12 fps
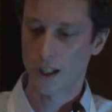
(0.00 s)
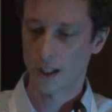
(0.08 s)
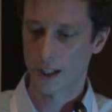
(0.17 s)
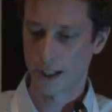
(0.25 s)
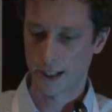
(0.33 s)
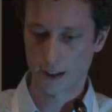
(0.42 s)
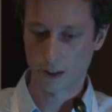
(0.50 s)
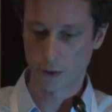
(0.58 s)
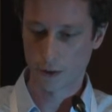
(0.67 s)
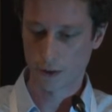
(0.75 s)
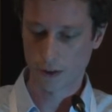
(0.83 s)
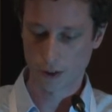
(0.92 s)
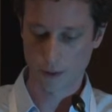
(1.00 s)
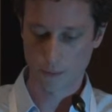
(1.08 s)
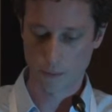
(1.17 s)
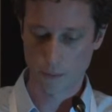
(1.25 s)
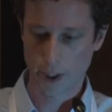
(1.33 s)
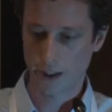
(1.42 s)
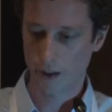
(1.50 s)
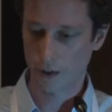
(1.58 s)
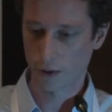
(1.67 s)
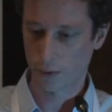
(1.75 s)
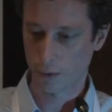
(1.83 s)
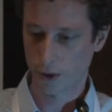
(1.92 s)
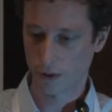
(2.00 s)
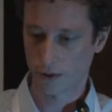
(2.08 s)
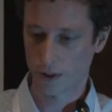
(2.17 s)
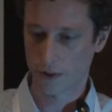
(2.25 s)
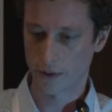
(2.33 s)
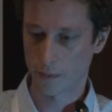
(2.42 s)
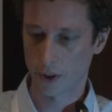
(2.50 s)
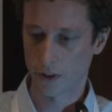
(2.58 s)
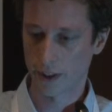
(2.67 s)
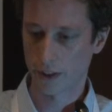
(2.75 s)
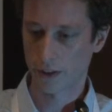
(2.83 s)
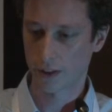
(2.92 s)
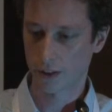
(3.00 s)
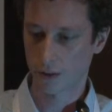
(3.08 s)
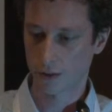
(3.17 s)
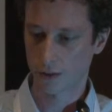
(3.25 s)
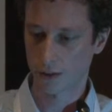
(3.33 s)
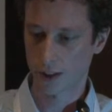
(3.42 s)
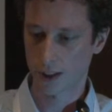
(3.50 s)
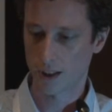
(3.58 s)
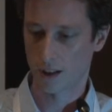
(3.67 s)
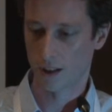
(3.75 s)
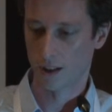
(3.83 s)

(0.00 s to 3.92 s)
And I included some piles which are under the buildings, as you can see,